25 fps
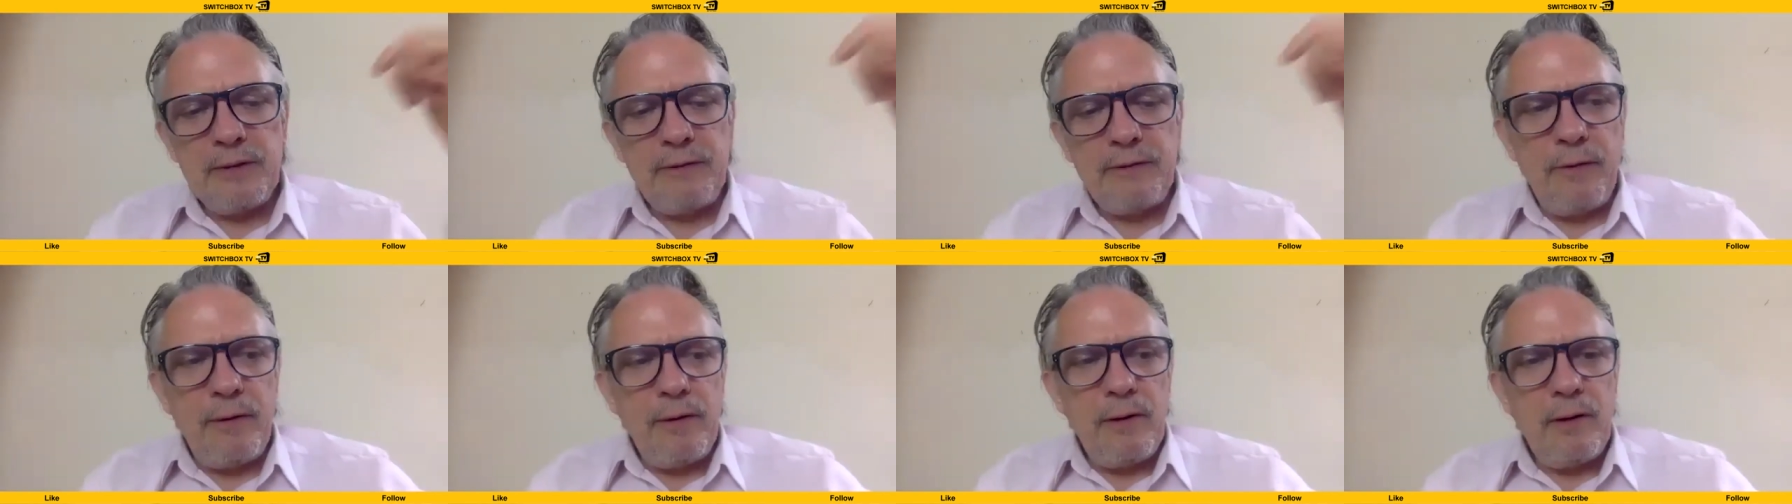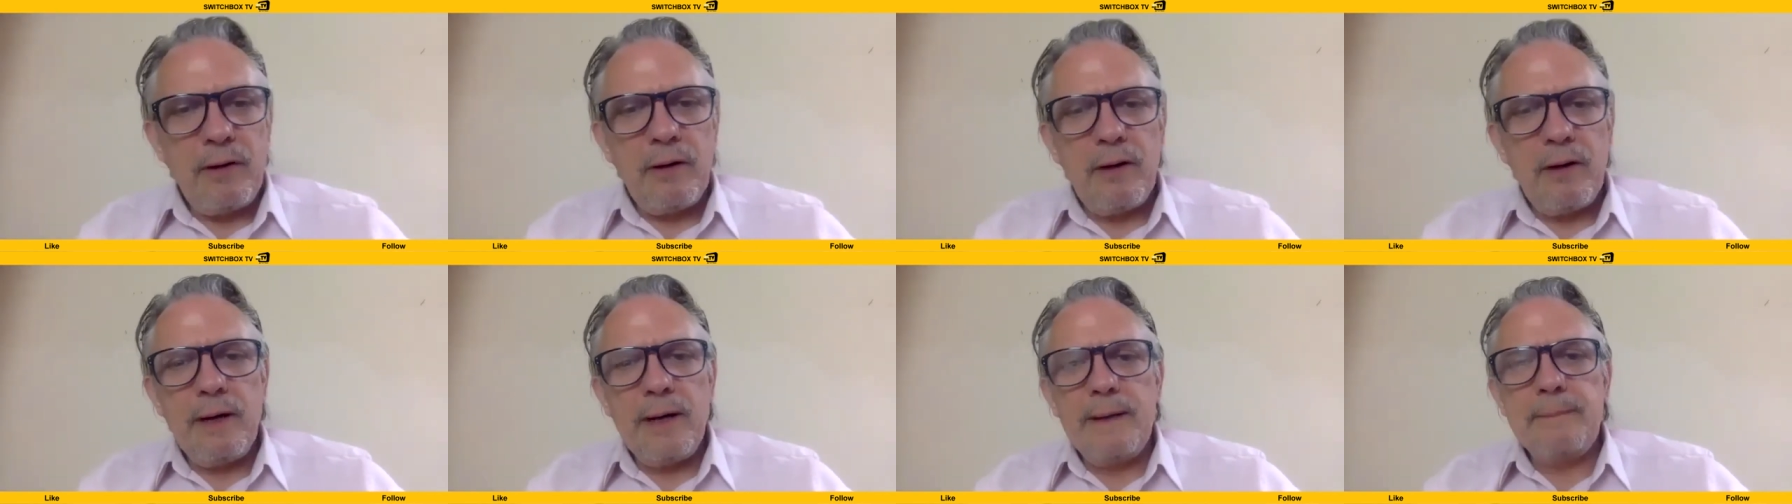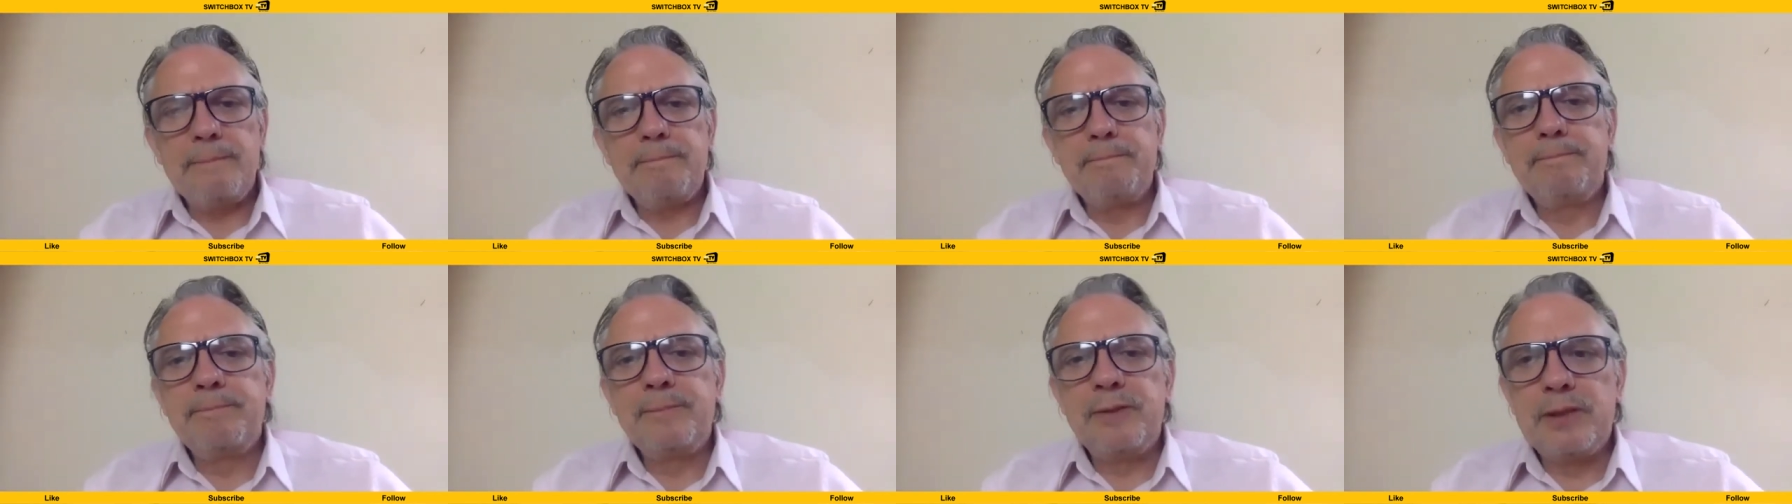
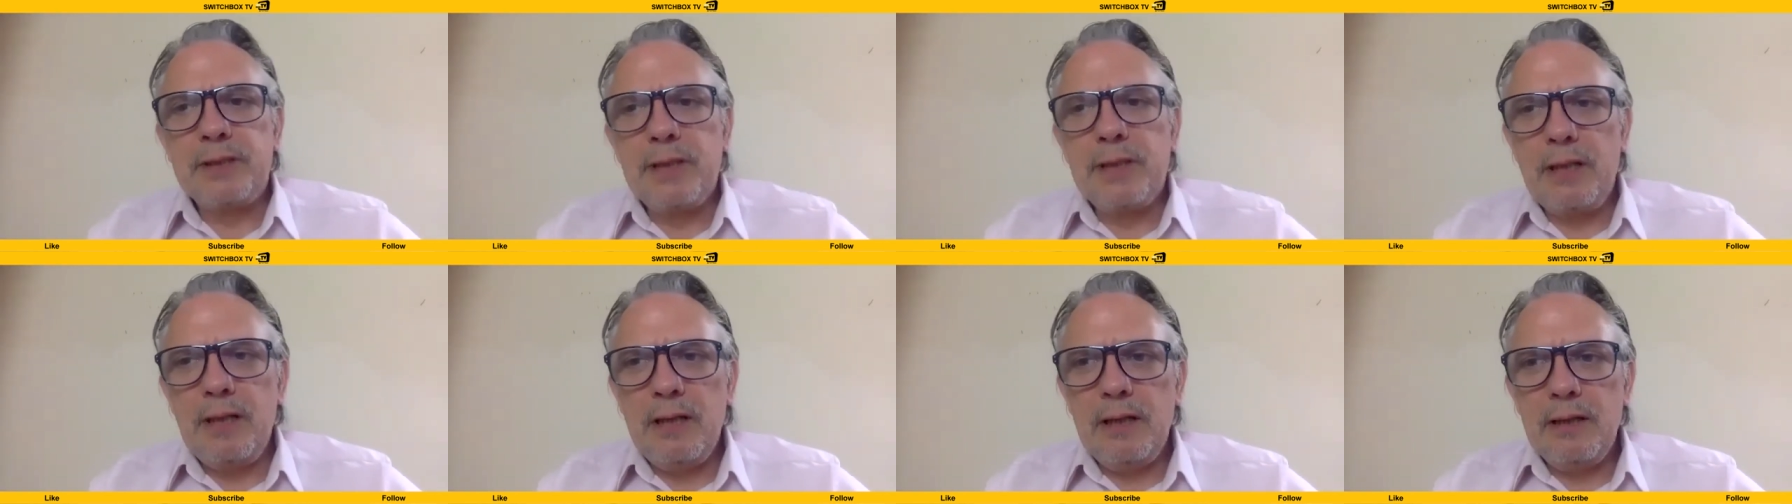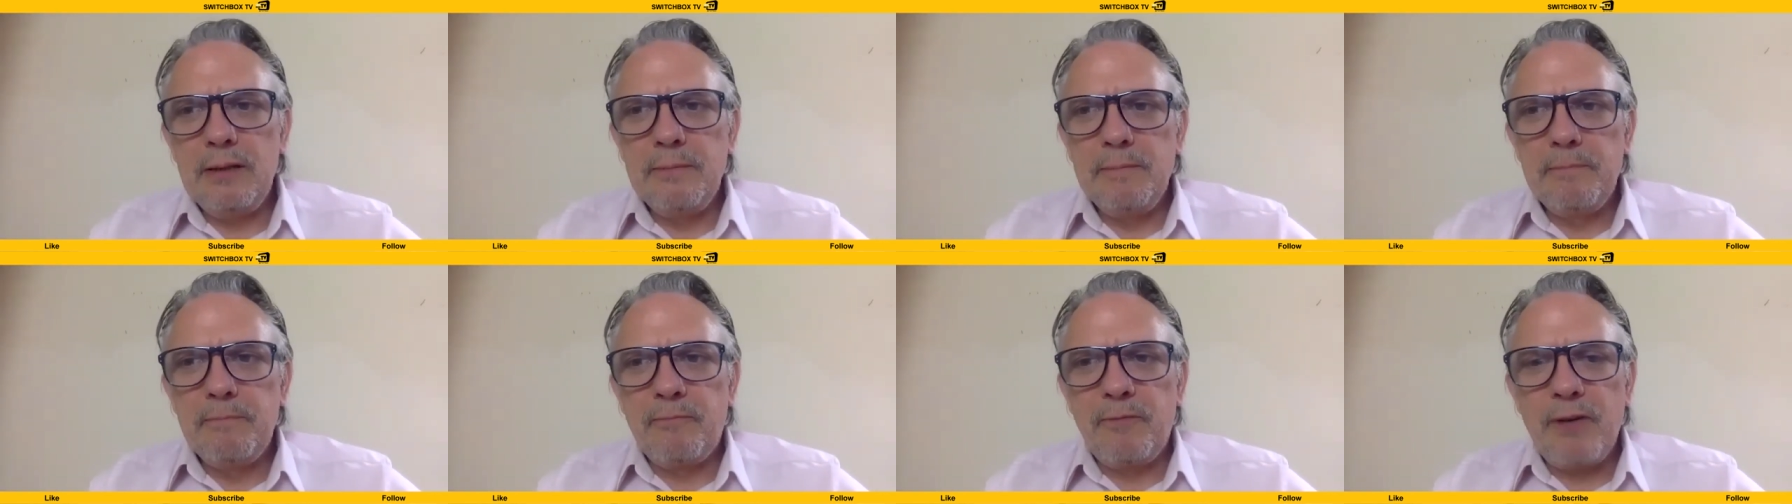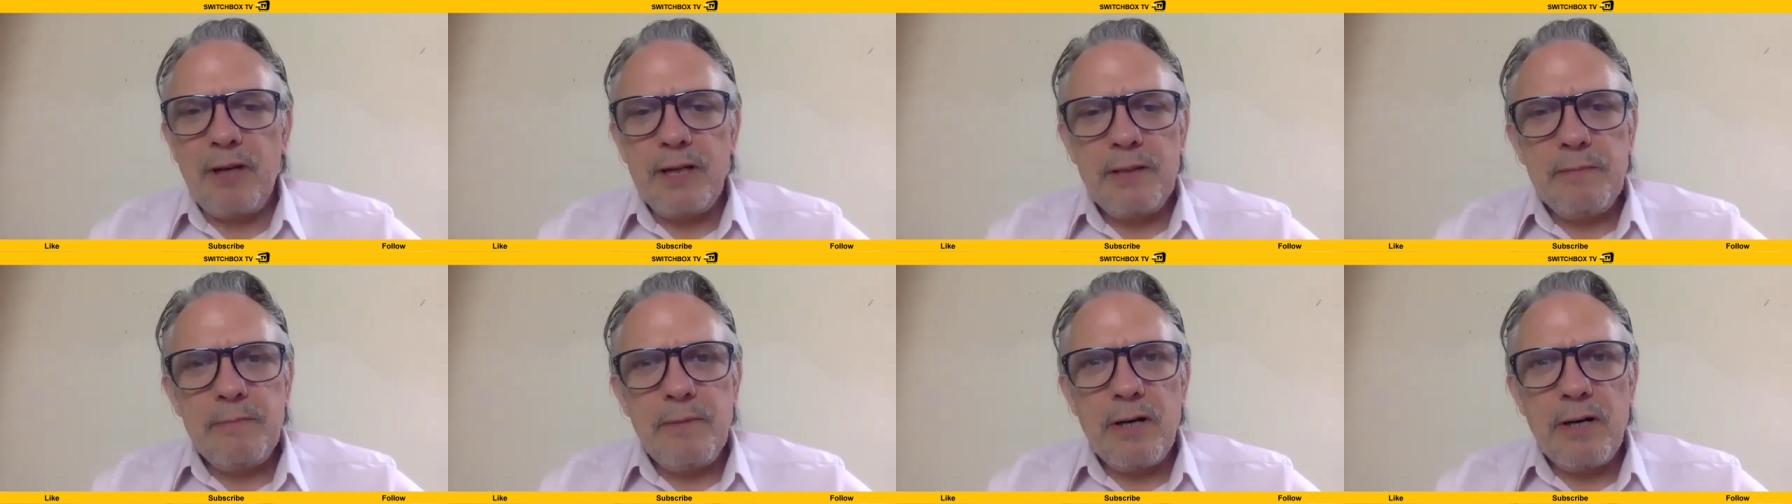for stealing
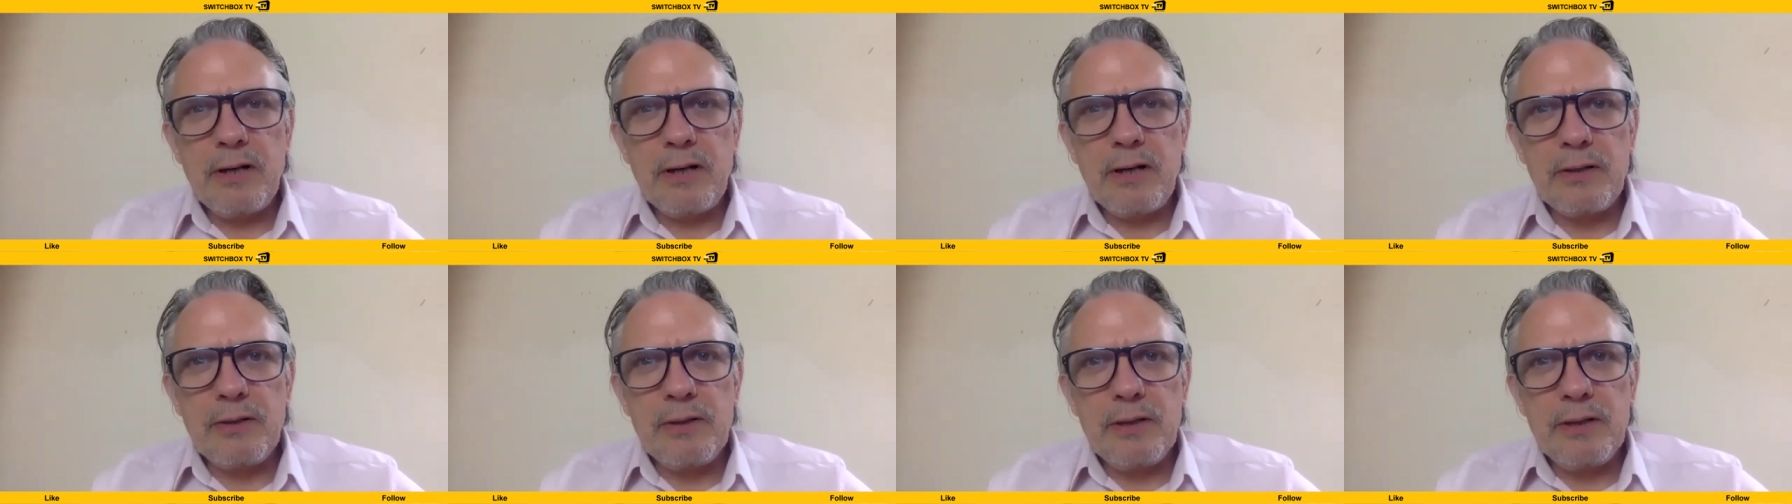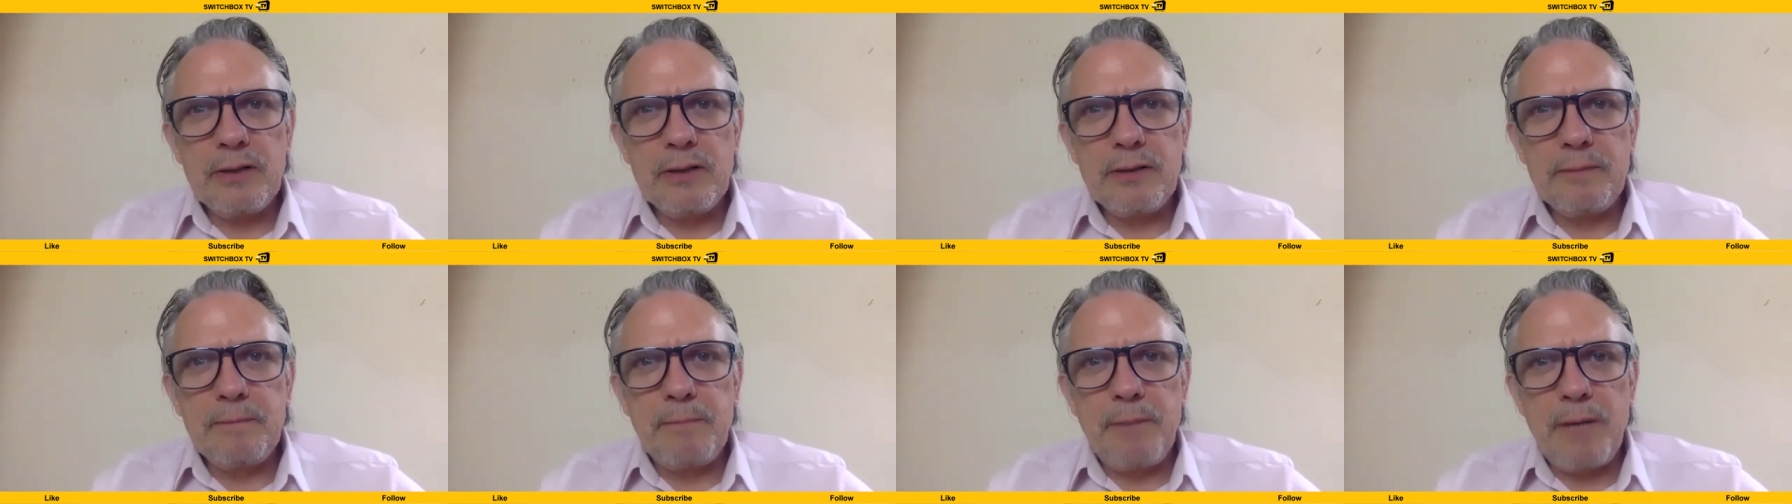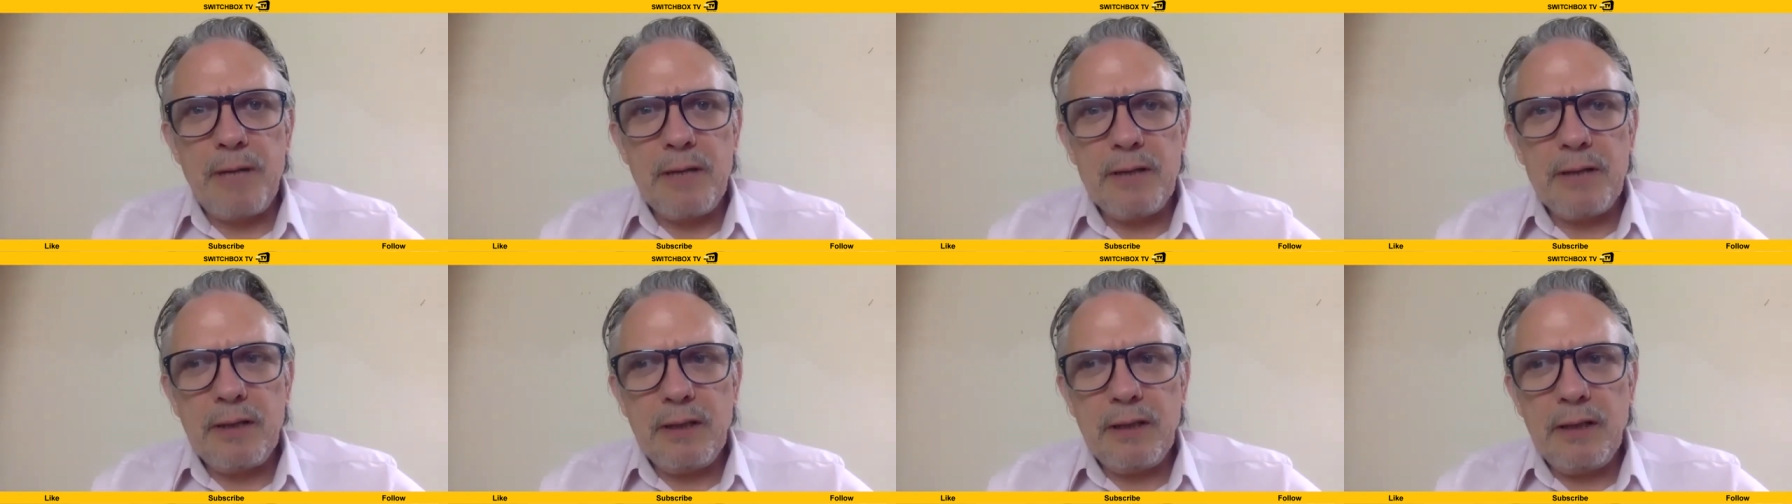Freddie Mercury's
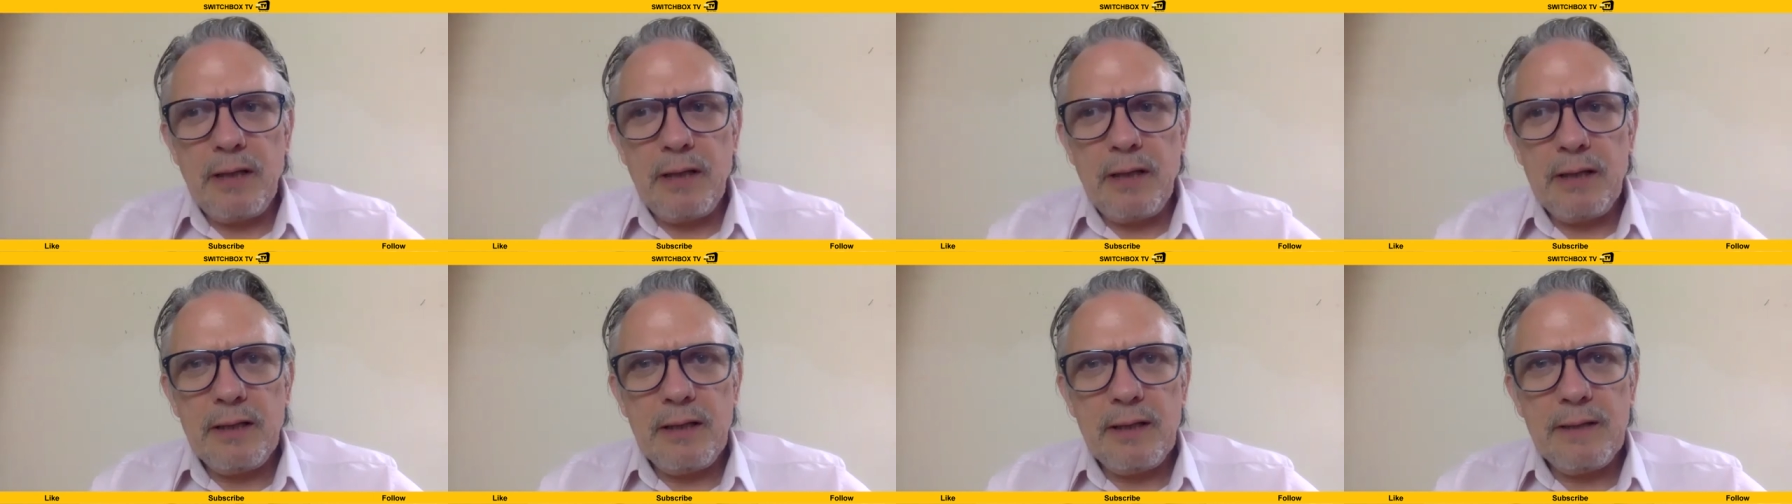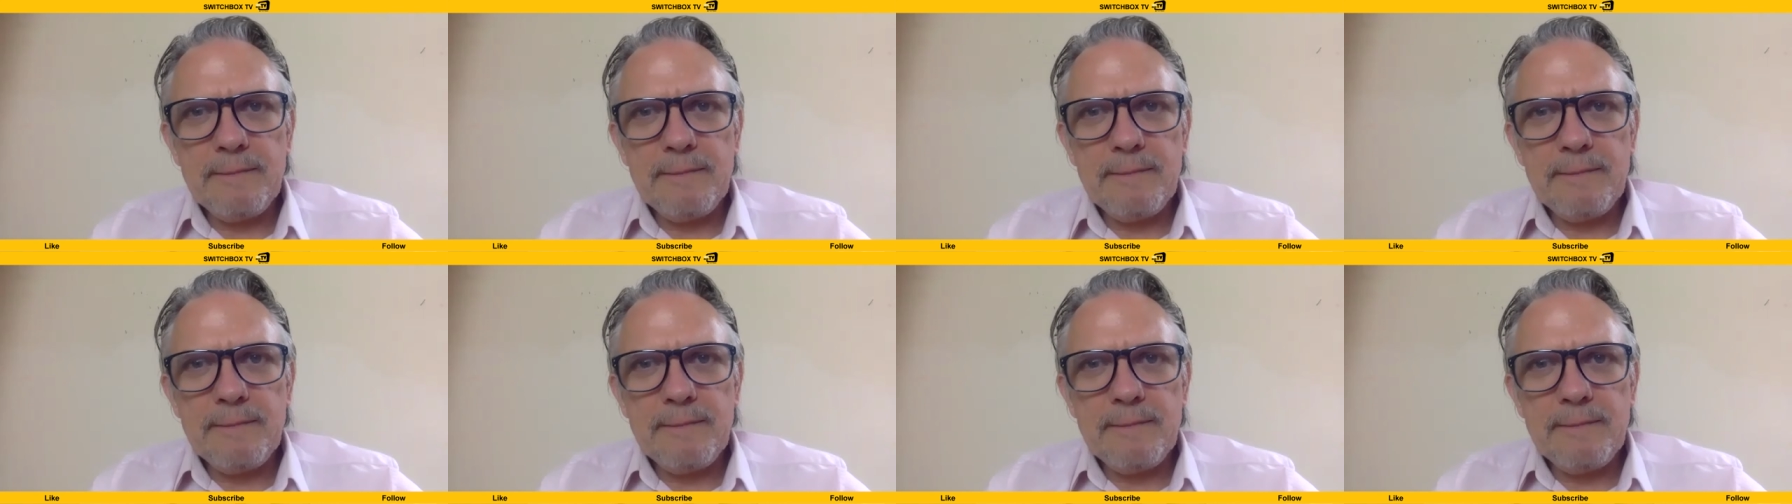birthday cake.